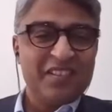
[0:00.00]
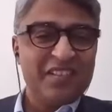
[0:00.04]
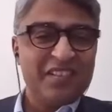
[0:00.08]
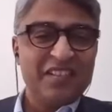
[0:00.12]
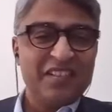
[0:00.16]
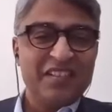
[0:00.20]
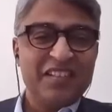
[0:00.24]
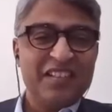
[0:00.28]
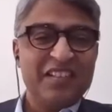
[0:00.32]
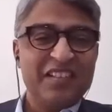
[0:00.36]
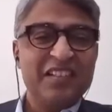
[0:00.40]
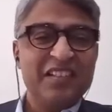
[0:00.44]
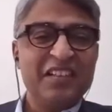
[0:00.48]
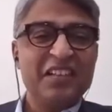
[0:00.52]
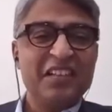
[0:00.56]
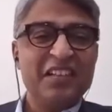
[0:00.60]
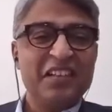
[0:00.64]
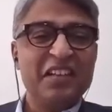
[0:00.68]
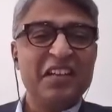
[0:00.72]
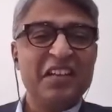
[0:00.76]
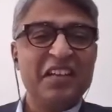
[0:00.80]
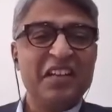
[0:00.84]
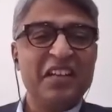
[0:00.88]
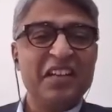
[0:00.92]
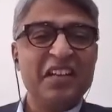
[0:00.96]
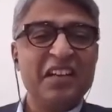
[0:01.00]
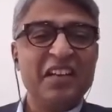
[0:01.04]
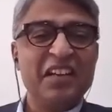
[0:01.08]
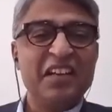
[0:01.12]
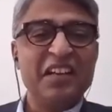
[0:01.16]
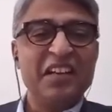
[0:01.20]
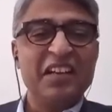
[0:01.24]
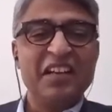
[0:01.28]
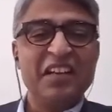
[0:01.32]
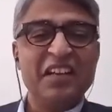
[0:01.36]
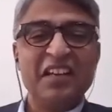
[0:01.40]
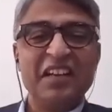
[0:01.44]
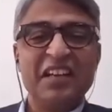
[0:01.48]

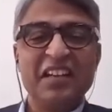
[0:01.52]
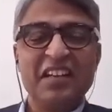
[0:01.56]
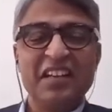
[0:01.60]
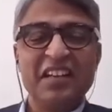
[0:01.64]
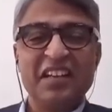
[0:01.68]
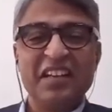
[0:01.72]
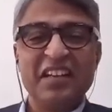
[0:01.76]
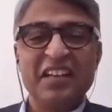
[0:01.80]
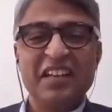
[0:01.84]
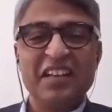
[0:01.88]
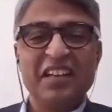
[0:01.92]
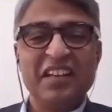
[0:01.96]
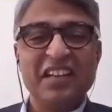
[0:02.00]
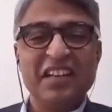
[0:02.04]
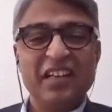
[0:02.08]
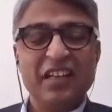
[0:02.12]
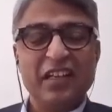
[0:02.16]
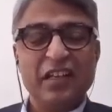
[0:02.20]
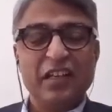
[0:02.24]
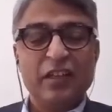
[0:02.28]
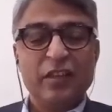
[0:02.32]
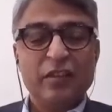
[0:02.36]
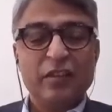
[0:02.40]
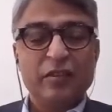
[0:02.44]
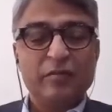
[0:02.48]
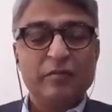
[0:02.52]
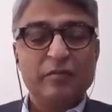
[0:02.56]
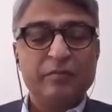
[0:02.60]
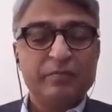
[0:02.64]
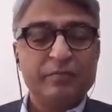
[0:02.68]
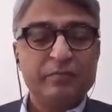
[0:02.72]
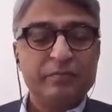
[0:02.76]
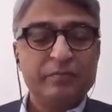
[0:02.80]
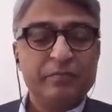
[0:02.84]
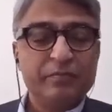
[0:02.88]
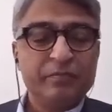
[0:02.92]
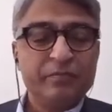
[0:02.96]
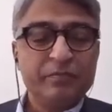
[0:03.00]

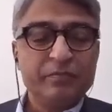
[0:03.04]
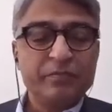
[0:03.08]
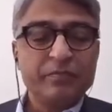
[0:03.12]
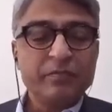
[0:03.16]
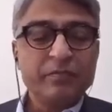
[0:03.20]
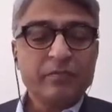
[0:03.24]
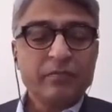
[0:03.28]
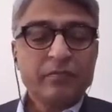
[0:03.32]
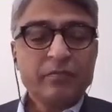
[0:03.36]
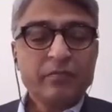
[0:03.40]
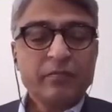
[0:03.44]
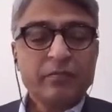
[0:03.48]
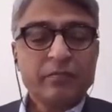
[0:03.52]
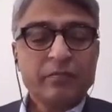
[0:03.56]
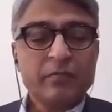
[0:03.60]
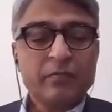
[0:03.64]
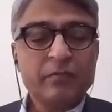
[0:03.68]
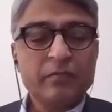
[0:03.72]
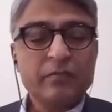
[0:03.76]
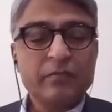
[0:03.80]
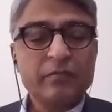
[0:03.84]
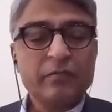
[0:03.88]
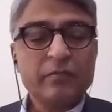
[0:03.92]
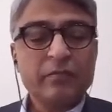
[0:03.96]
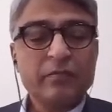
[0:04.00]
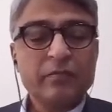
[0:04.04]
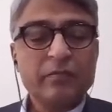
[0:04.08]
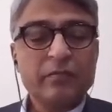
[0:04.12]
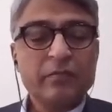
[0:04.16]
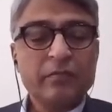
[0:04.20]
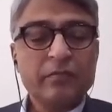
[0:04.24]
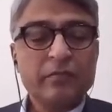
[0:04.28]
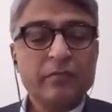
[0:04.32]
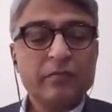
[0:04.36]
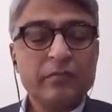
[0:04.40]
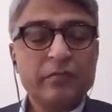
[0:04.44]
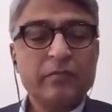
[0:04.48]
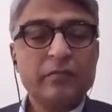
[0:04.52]

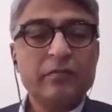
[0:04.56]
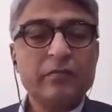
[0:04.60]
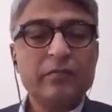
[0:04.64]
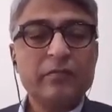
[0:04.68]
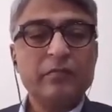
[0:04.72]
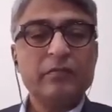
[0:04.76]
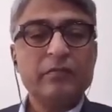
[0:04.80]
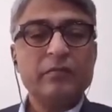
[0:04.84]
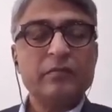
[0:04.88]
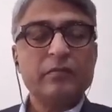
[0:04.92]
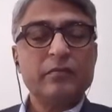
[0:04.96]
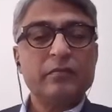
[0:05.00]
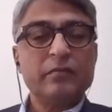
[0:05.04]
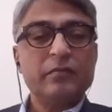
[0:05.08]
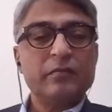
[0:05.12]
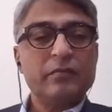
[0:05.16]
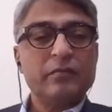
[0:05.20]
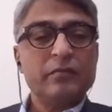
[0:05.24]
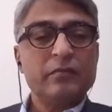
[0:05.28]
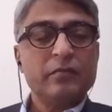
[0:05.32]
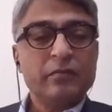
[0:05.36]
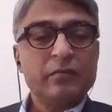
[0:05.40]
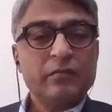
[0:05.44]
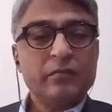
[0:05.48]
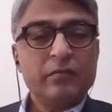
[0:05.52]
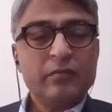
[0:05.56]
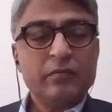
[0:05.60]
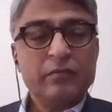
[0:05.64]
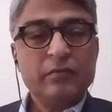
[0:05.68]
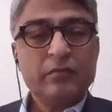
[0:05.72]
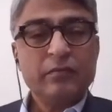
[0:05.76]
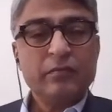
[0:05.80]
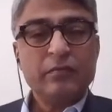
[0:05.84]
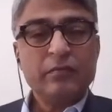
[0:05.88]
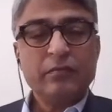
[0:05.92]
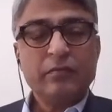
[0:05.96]
(silent)